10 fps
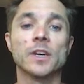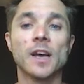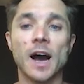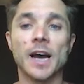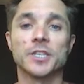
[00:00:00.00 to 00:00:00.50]

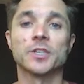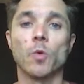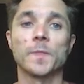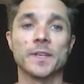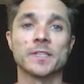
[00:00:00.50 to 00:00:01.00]
I just
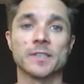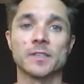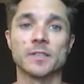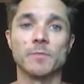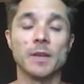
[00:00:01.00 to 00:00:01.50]
want this
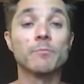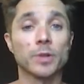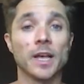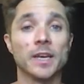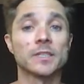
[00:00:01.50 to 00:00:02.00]
system in
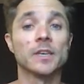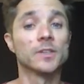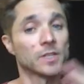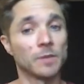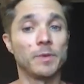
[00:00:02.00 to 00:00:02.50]
place
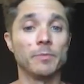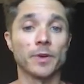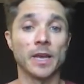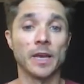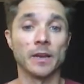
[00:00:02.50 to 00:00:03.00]
so that people
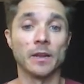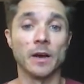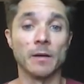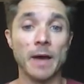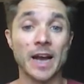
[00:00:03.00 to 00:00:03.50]
can
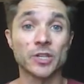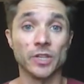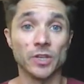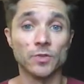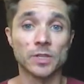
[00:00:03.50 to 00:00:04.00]
actually
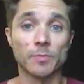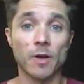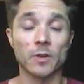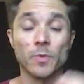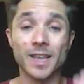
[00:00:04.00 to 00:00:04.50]
use the
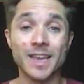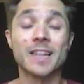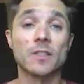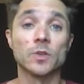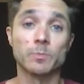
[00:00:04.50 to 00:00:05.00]
product. We can get
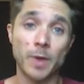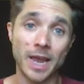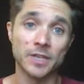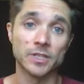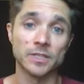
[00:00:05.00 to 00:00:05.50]
those
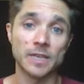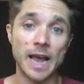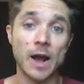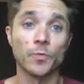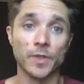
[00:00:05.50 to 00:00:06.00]
pages
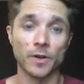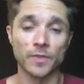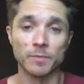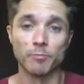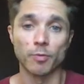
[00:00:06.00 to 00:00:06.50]
out there,
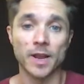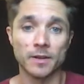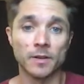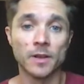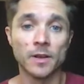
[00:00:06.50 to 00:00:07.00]
the
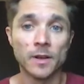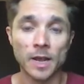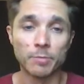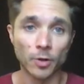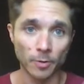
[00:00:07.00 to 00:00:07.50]
branded,
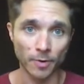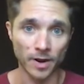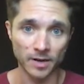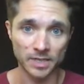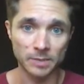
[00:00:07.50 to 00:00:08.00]
employer
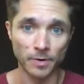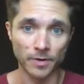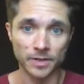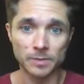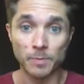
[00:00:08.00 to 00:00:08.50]
branded
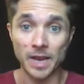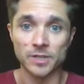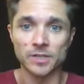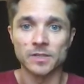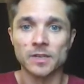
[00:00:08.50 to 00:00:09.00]
experience
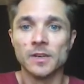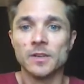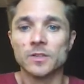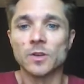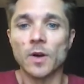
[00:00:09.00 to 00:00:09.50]
pages.
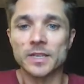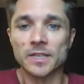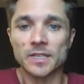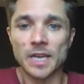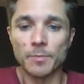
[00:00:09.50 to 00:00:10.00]
So as an
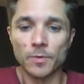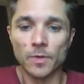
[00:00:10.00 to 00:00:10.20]
example,